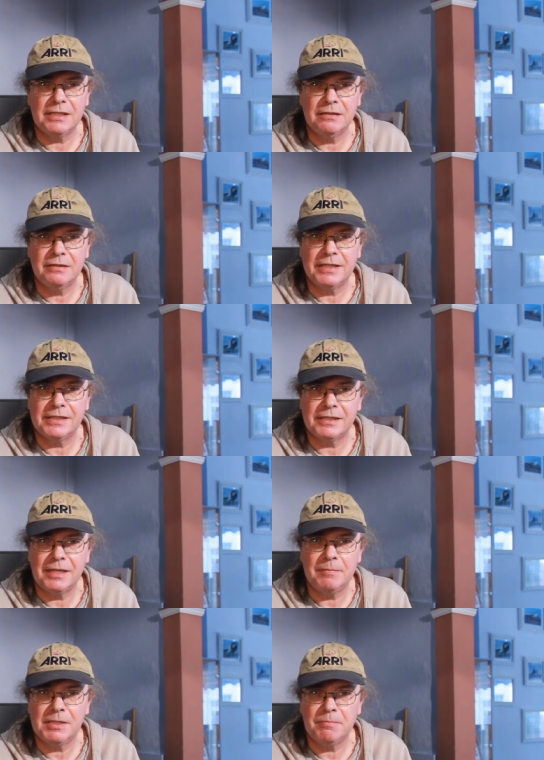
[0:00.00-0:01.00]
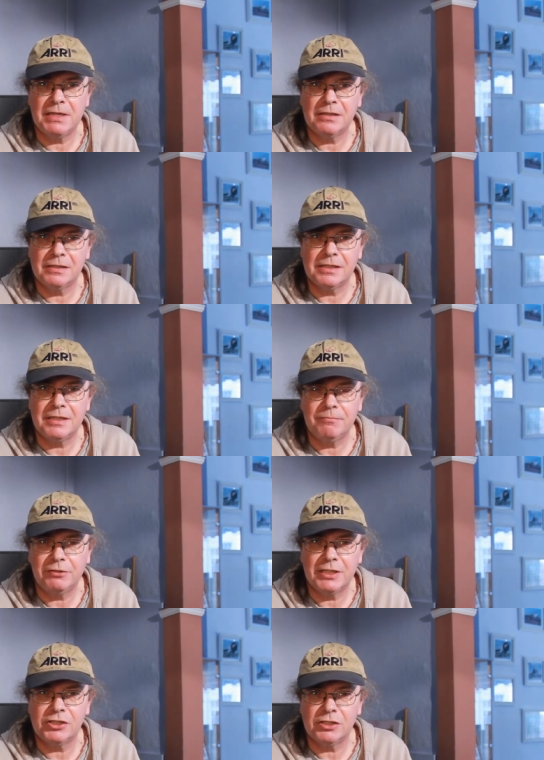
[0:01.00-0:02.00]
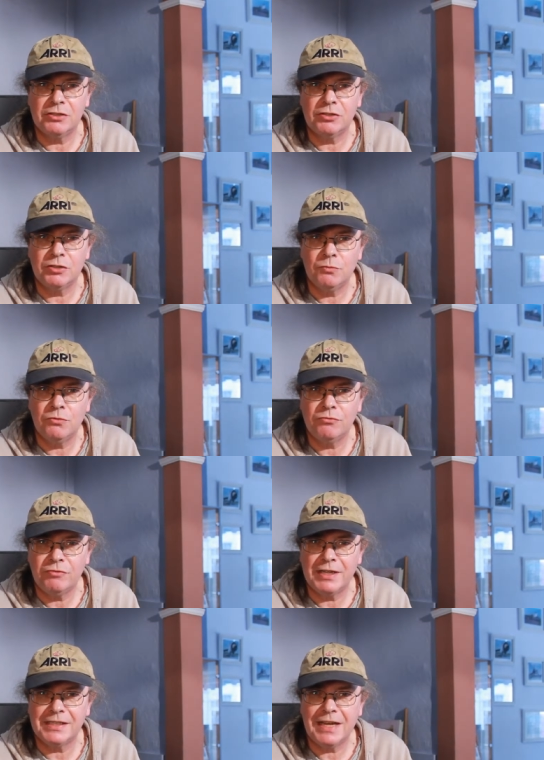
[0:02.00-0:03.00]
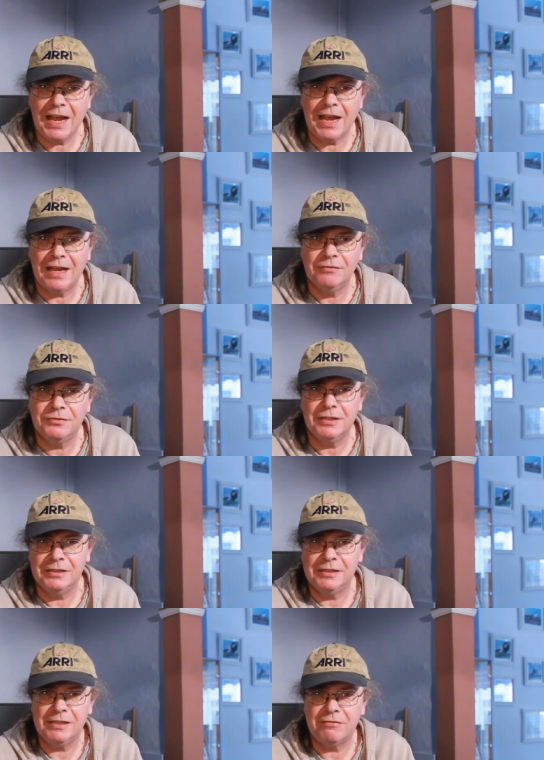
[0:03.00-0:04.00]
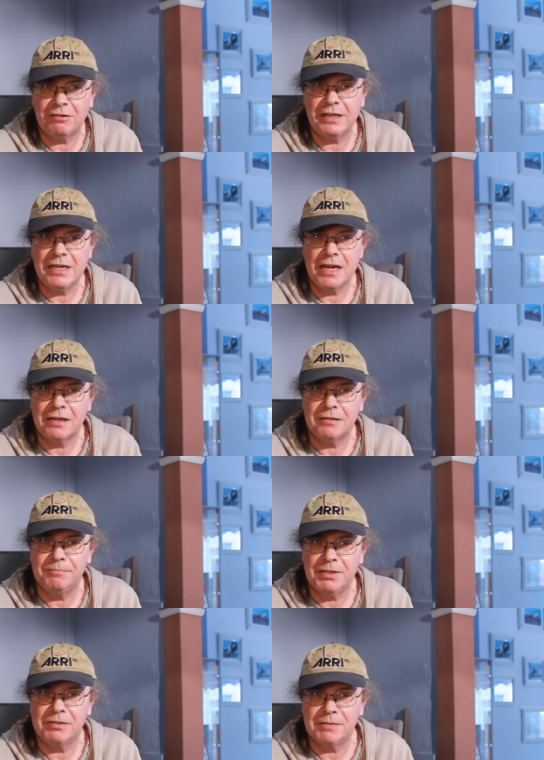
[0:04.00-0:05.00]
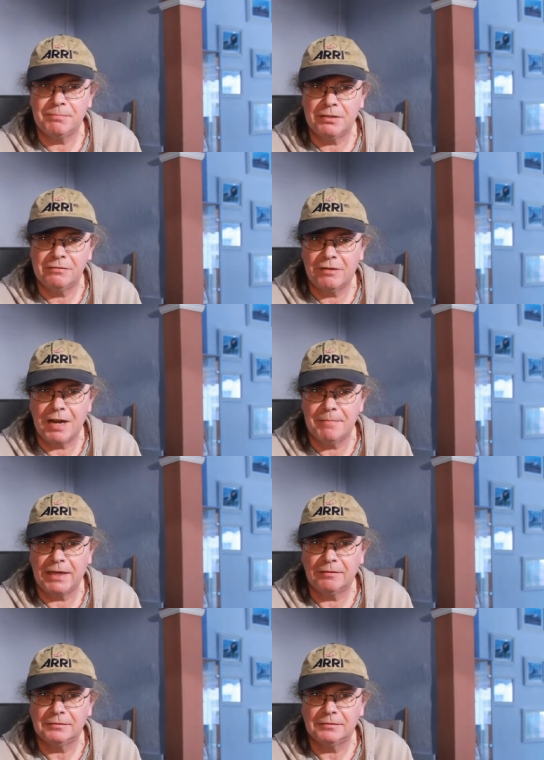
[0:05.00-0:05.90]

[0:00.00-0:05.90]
guides seems to be under the impression that you already have a degree in computer programming.